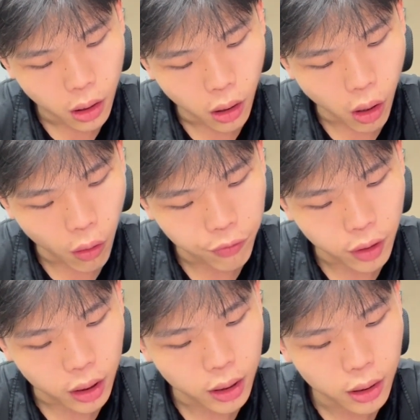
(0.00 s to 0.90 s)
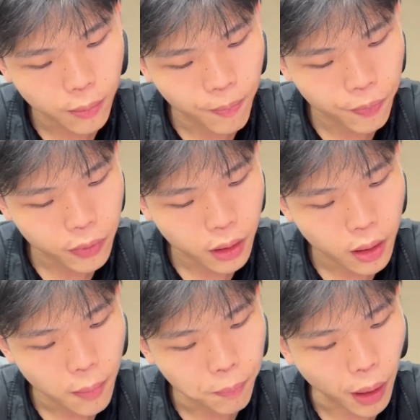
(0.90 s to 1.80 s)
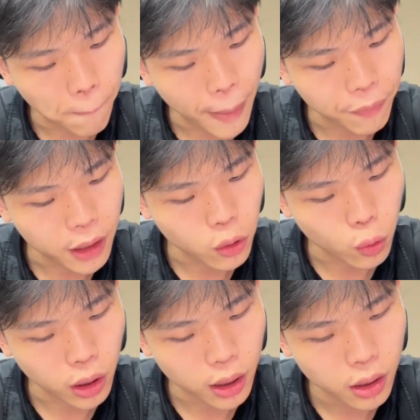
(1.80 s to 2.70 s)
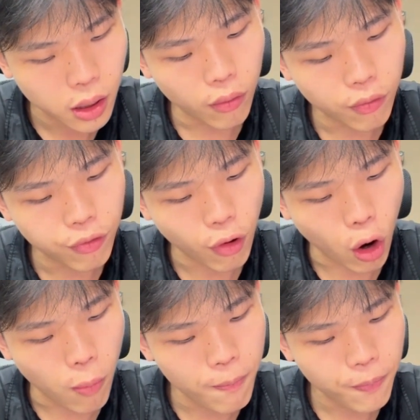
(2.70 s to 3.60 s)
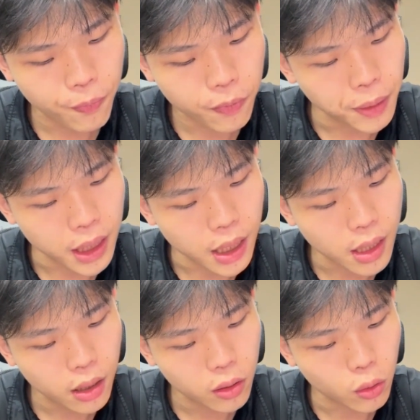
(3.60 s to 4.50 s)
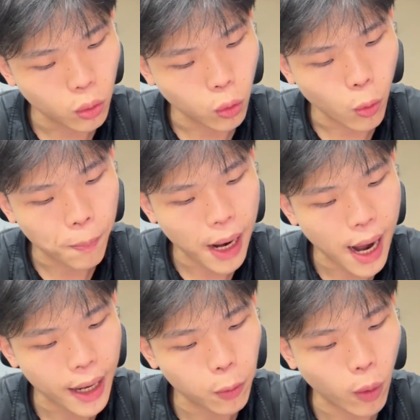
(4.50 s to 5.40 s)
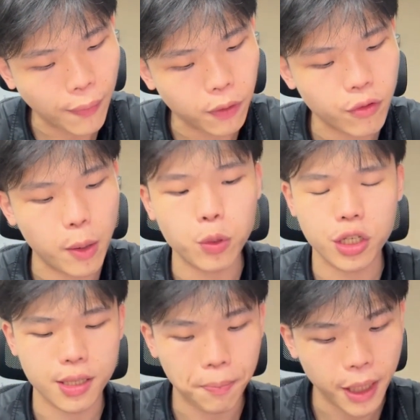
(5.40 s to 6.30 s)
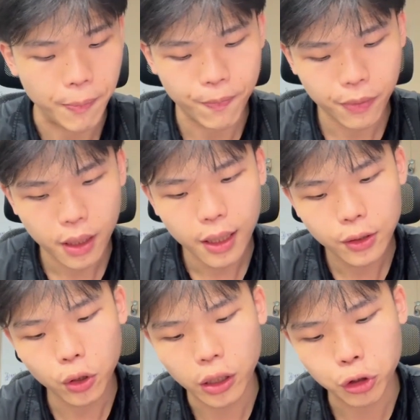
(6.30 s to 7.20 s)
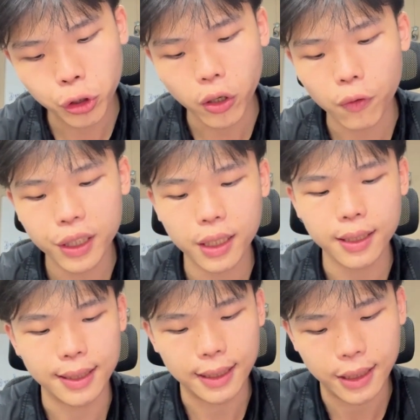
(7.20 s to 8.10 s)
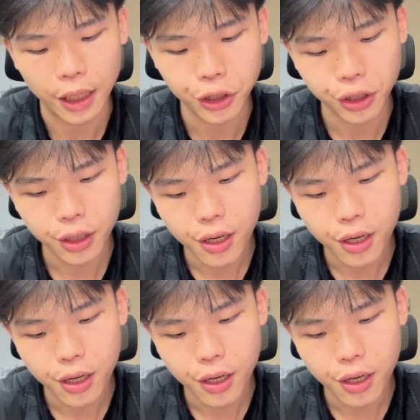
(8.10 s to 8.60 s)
of the perpendicular from P to pi 1, right, which is the plane. So the trick over here is as such,